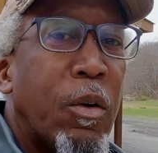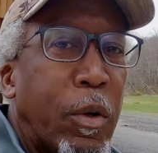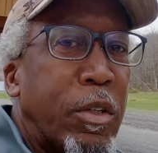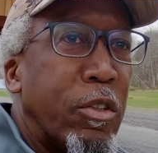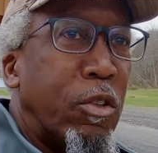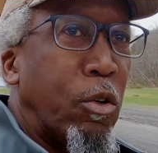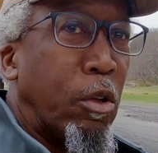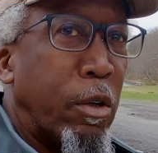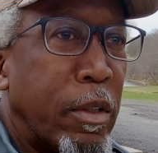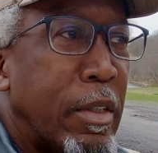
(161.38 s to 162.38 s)
which is to
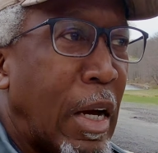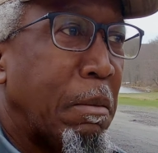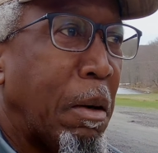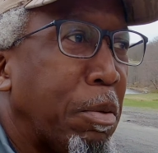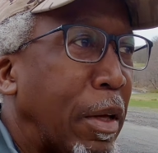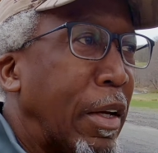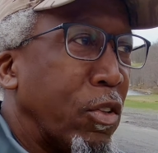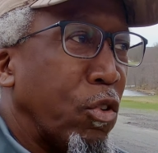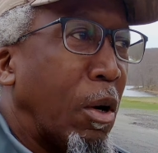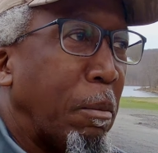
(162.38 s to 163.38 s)
lure it down by playing a
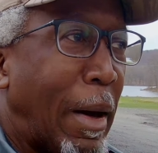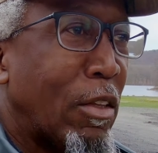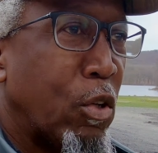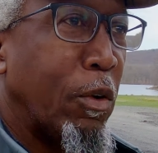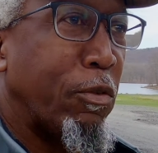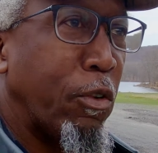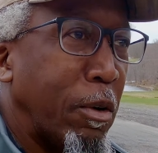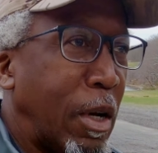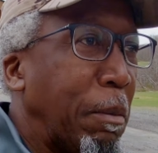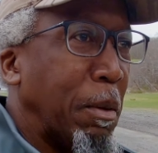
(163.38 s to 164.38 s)
song back to it for
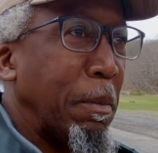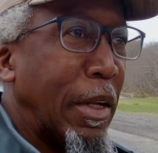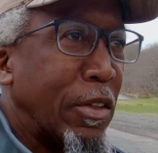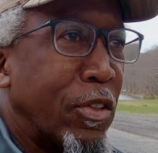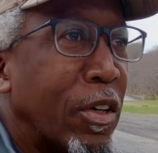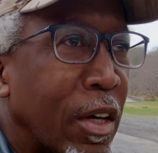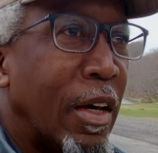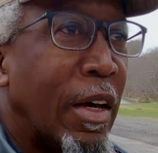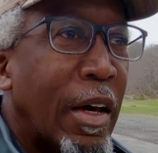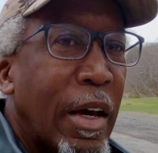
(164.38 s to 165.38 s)
a couple of minutes.
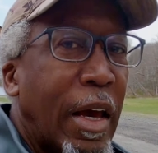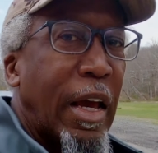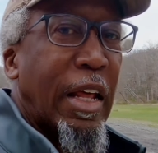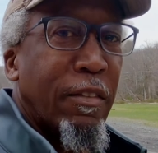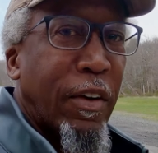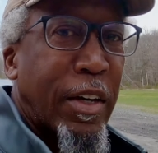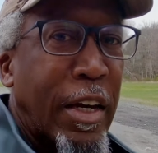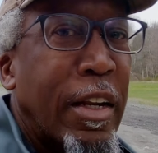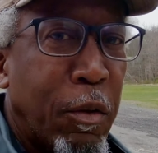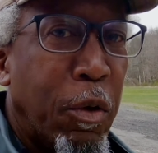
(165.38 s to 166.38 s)
And if I can
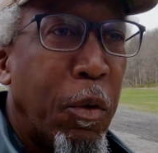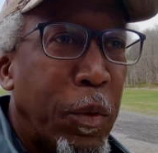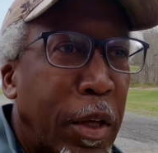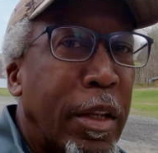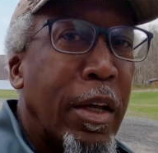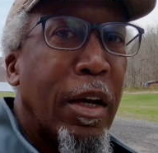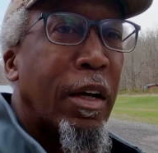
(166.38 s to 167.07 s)
get it within